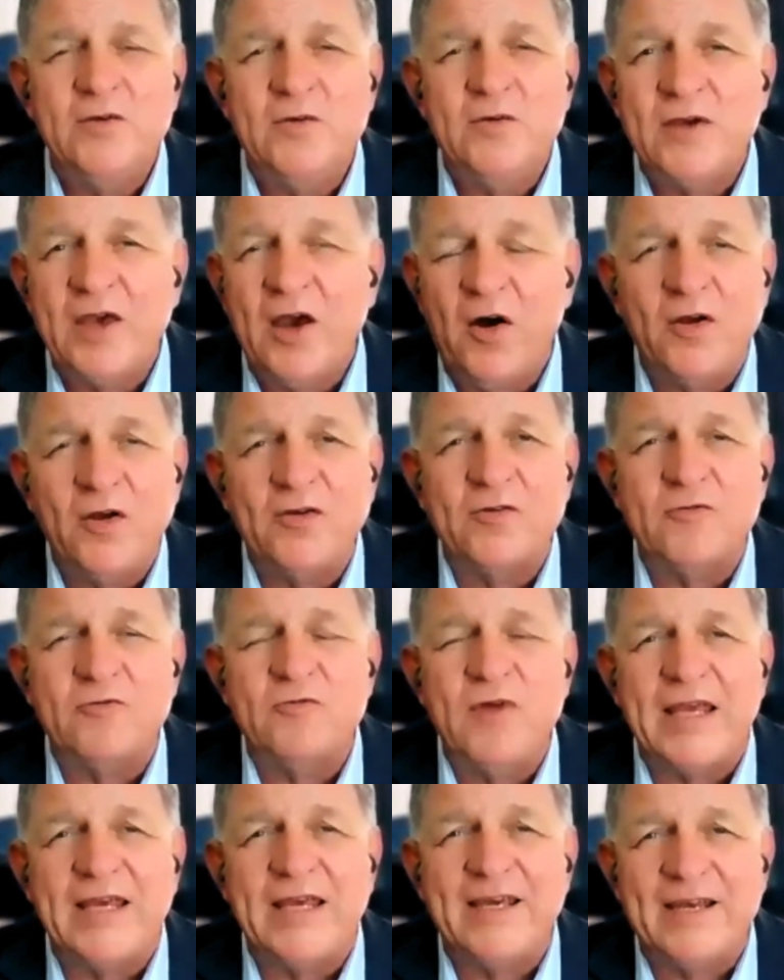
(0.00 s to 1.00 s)
you can't
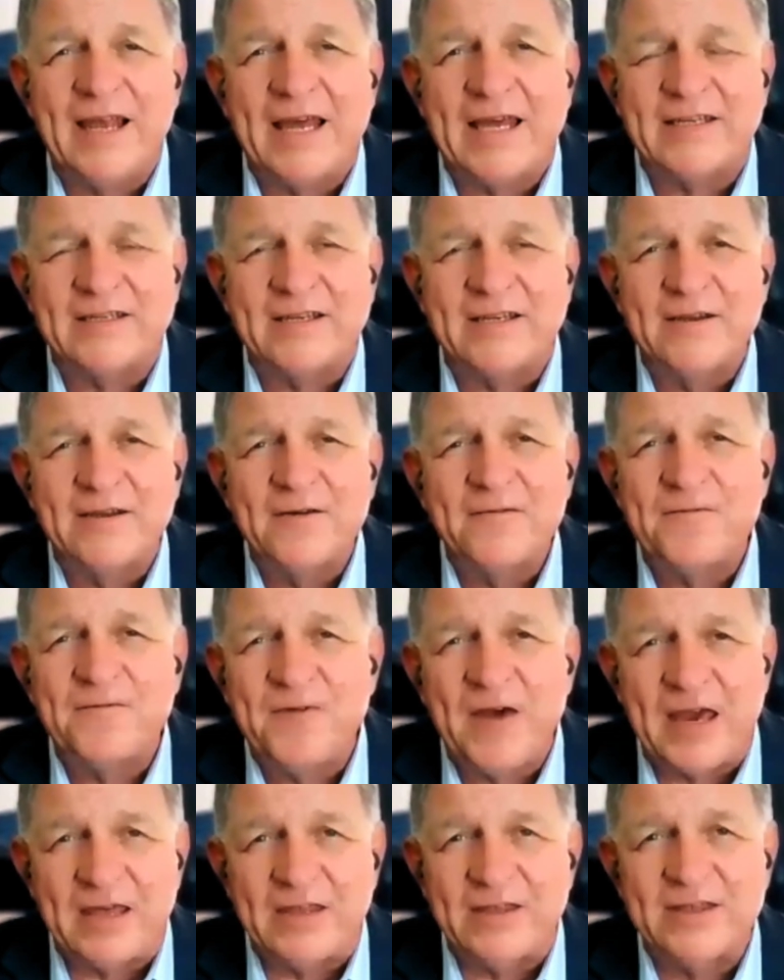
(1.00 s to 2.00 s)
regulate
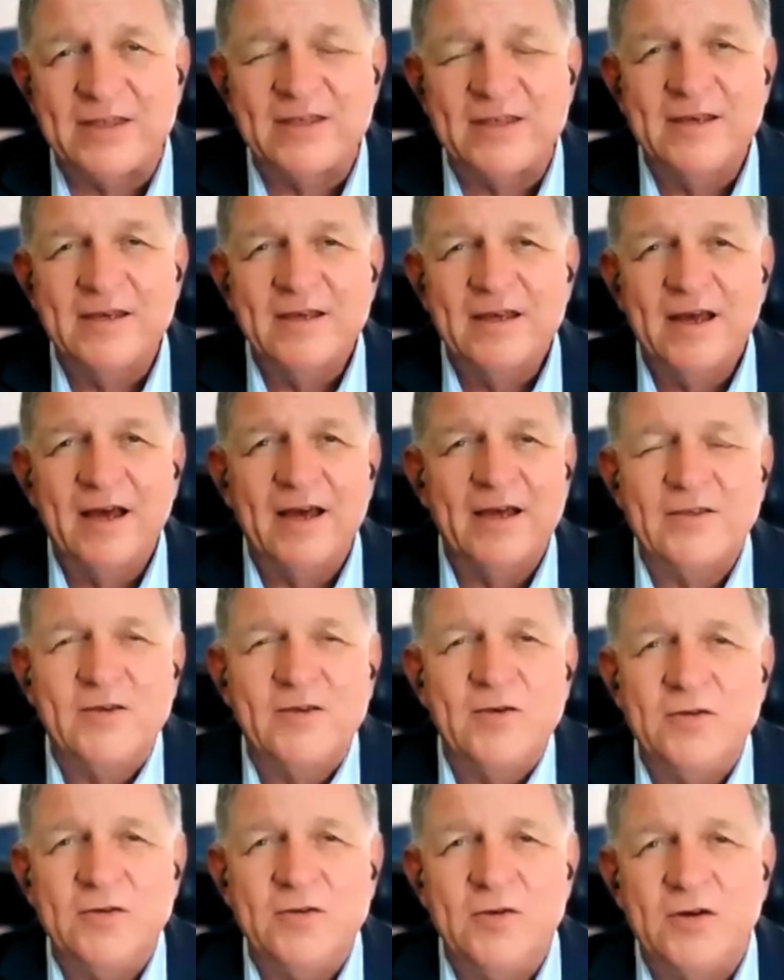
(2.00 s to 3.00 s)
faith.
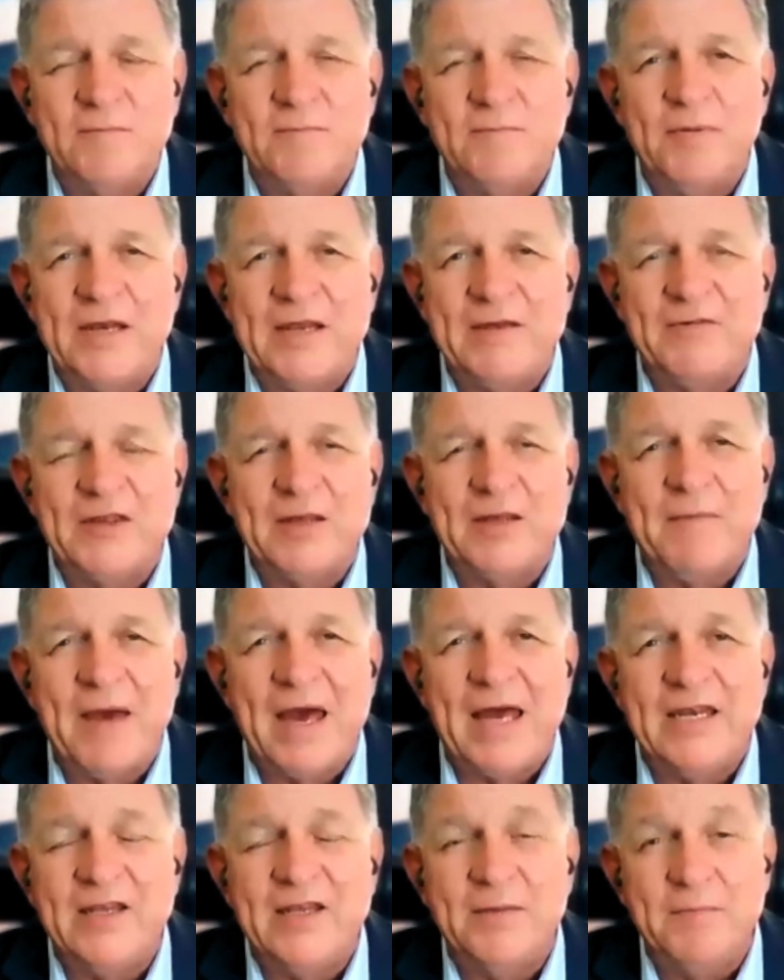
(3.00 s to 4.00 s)
You can believe in the
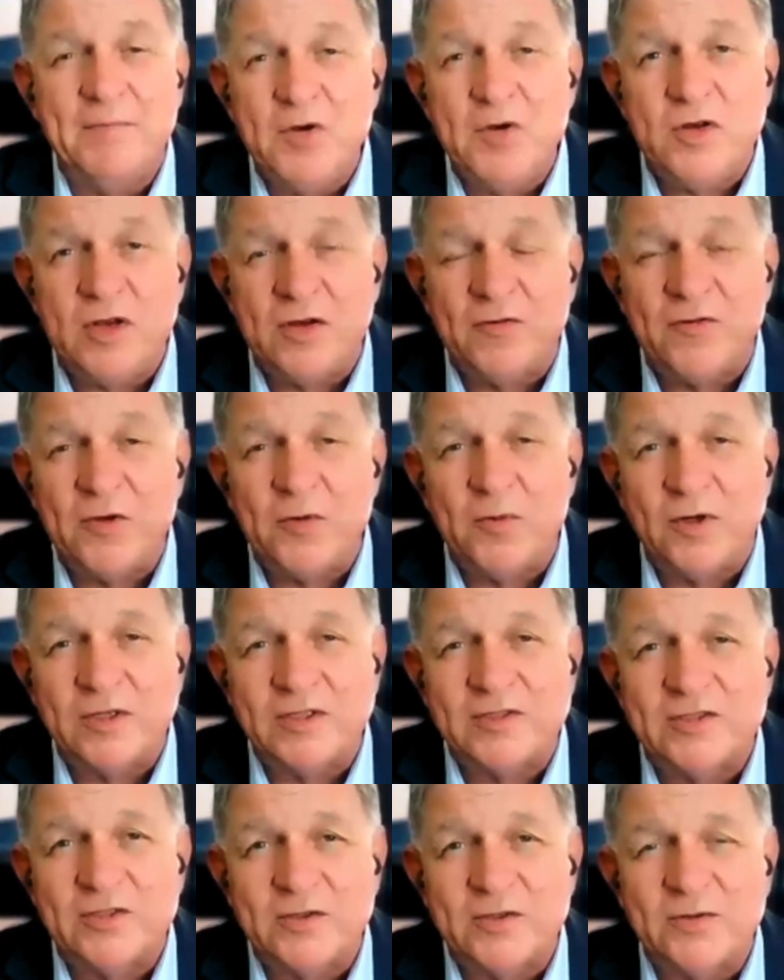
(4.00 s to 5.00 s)
man in the moon if you
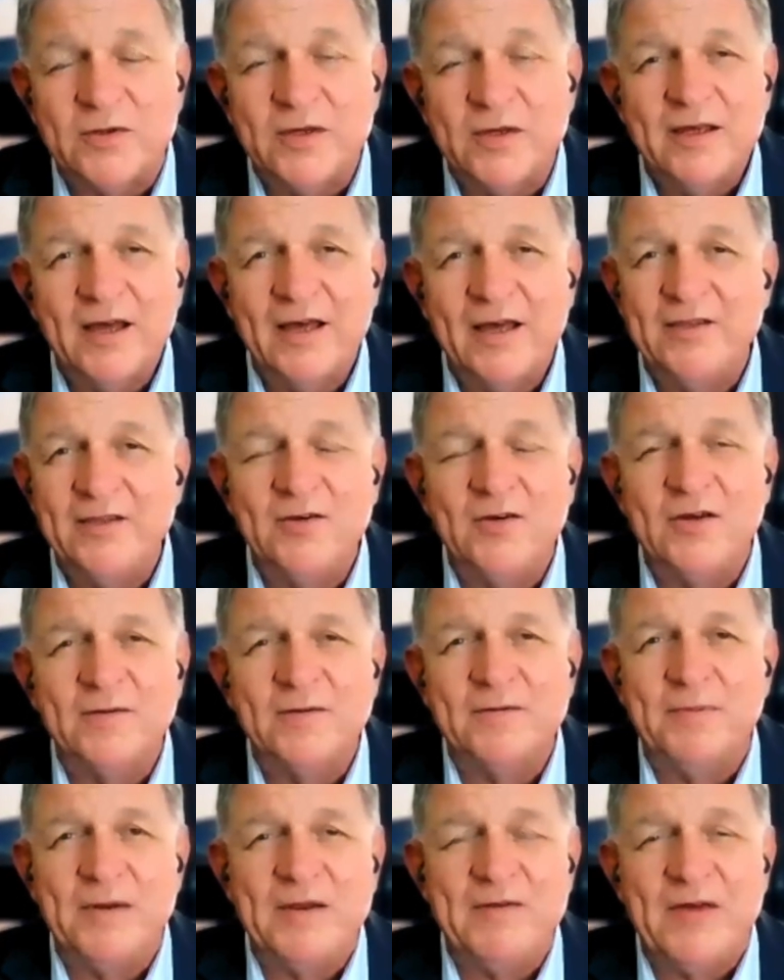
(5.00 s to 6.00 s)
want to. You
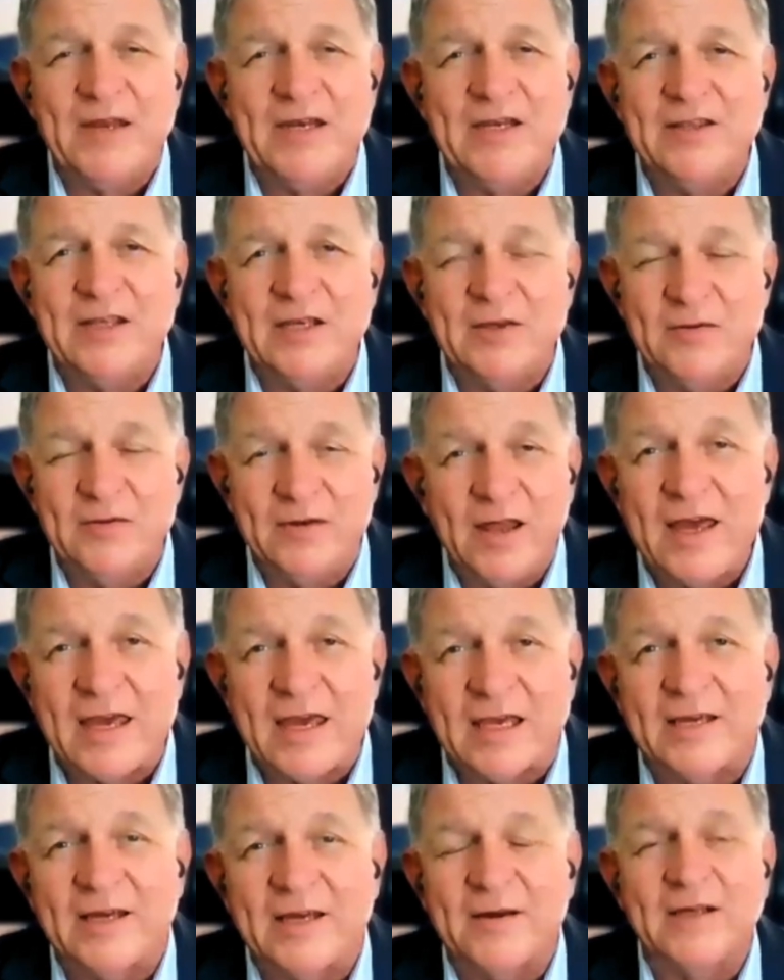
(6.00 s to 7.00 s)
can believe anything you
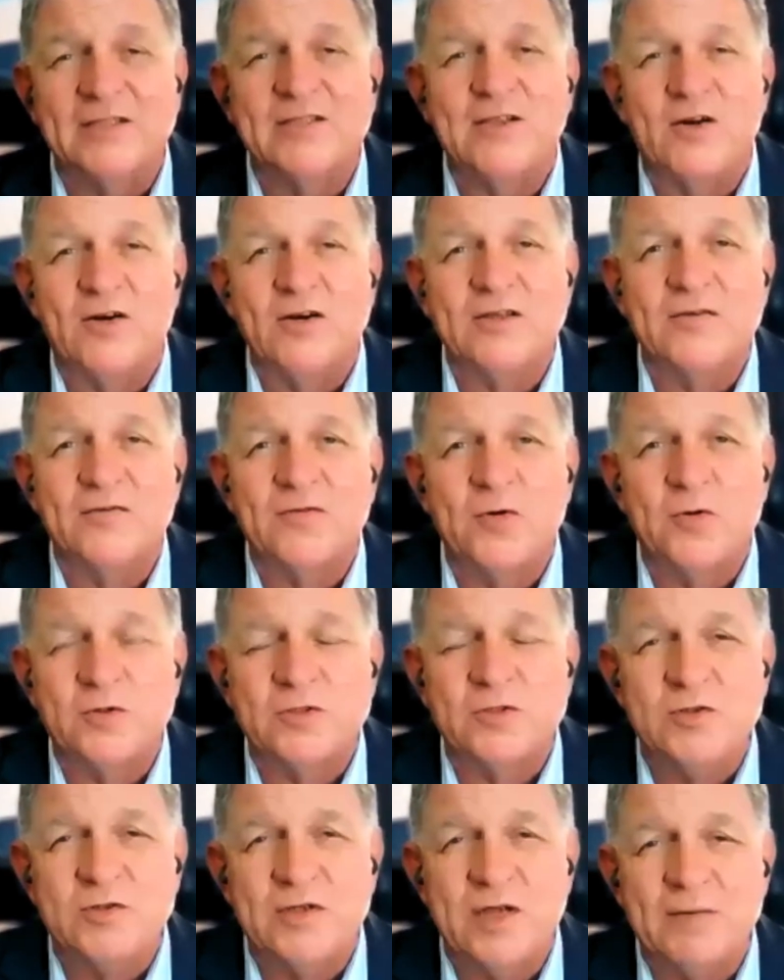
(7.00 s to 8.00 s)
like, as long as, of
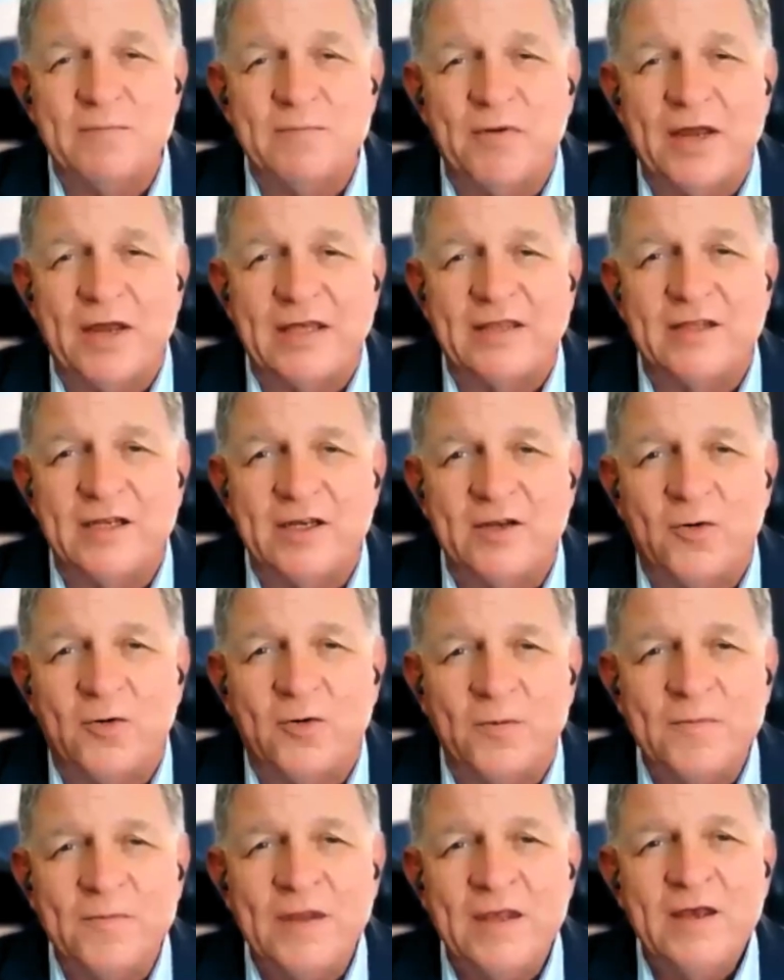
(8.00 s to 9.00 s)
course, you don't break the
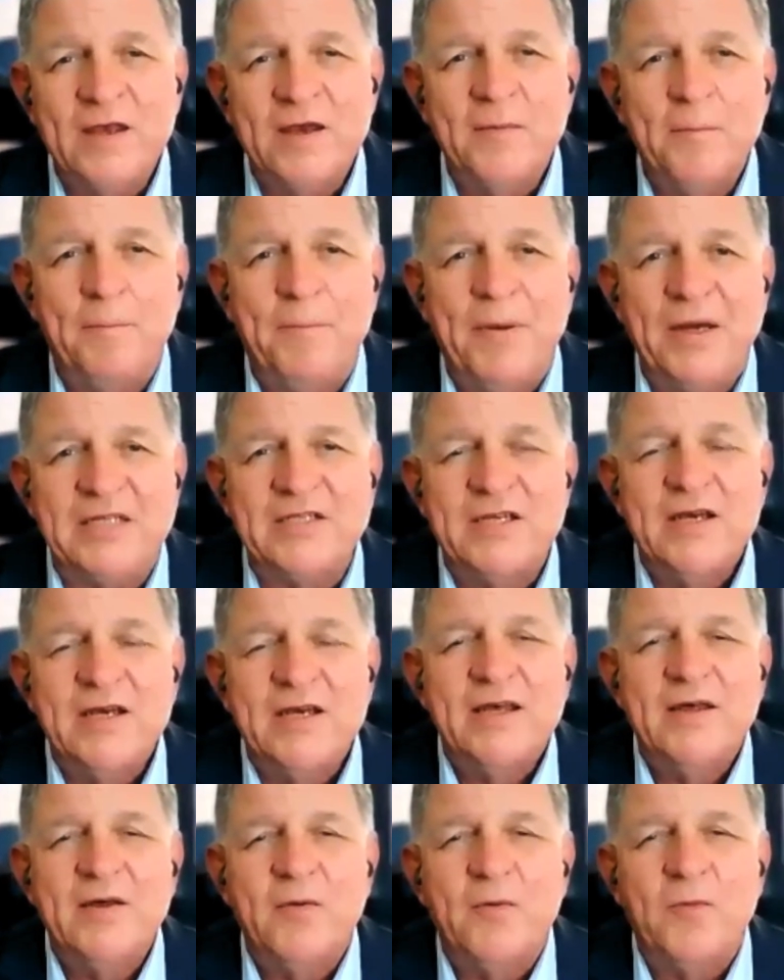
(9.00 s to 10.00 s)
law. But
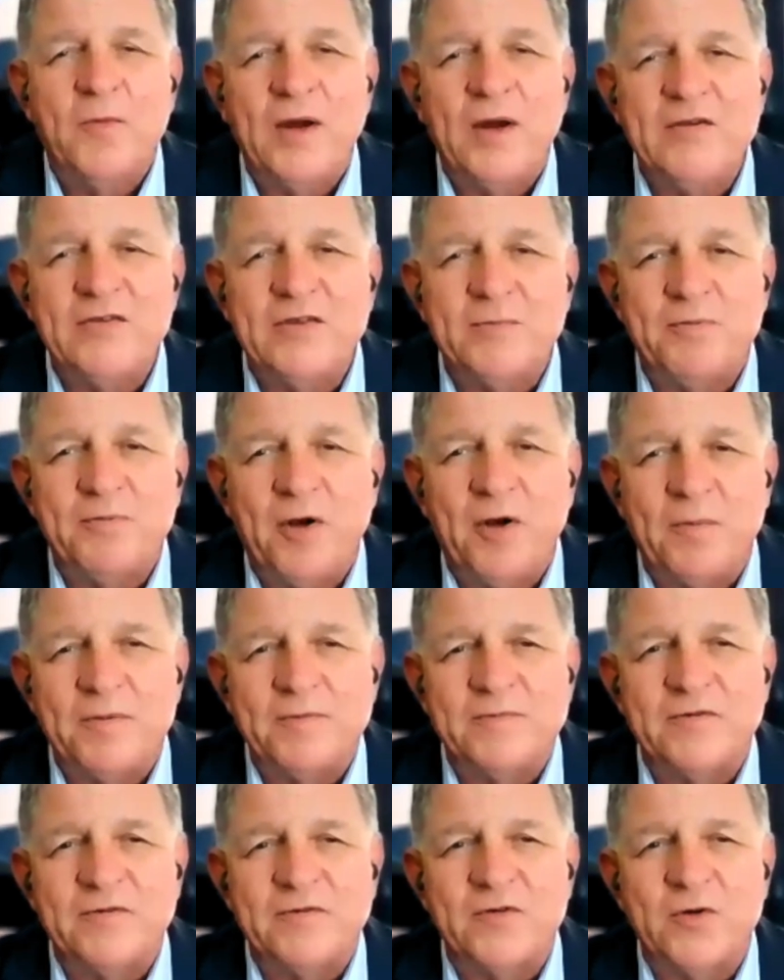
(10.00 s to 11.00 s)
one of the
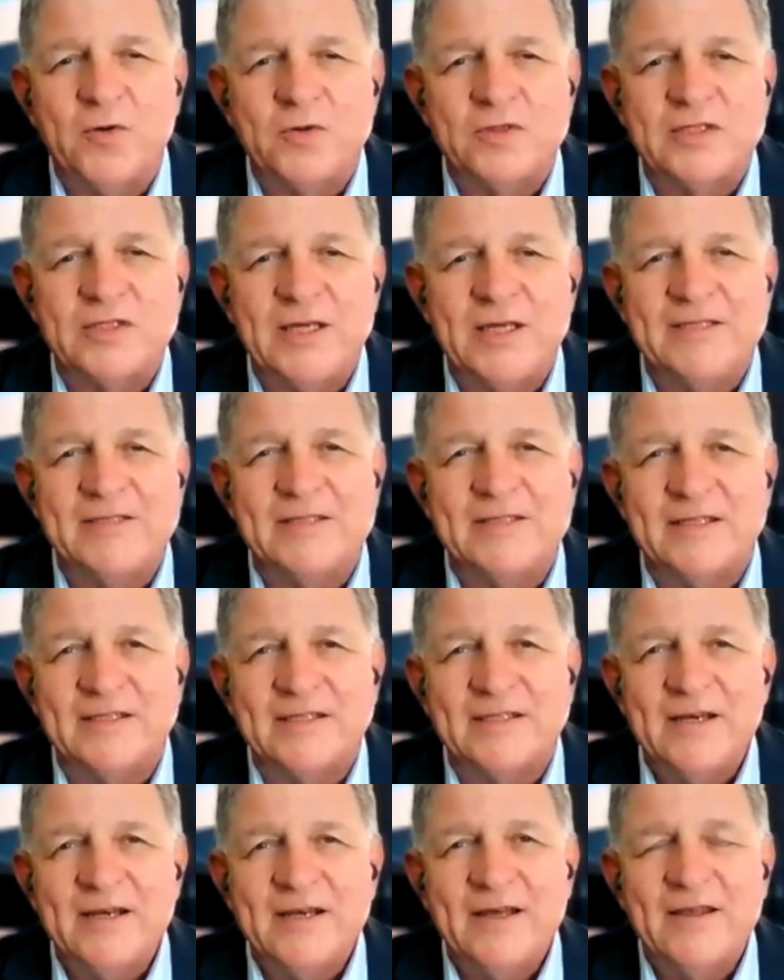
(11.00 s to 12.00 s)
problems, of course, is
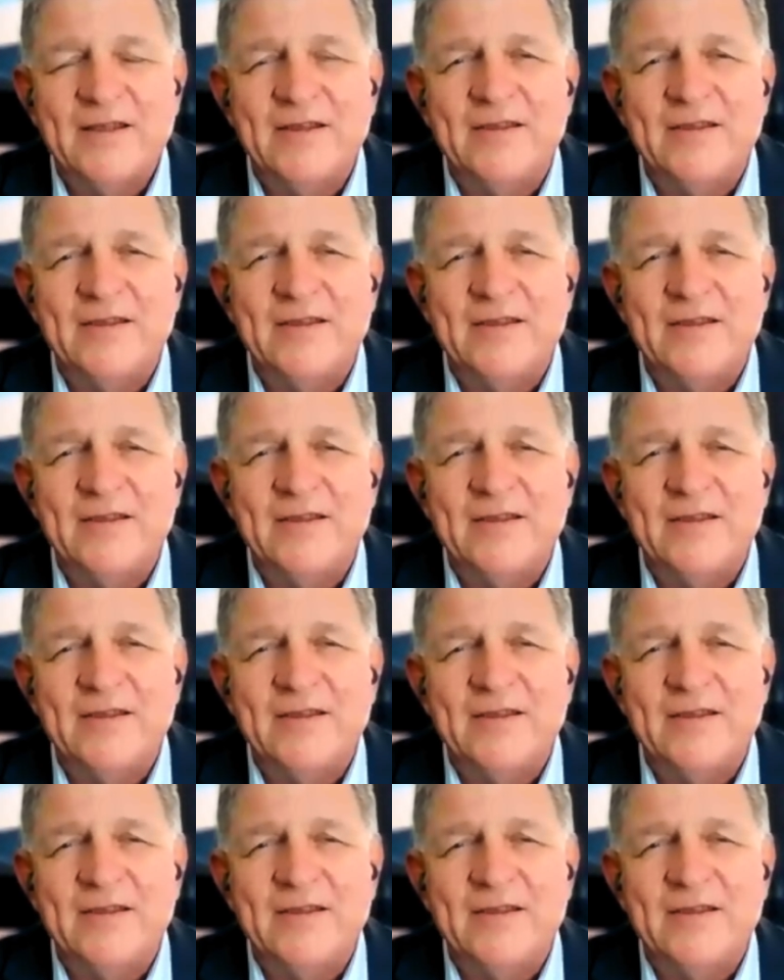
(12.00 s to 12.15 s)
that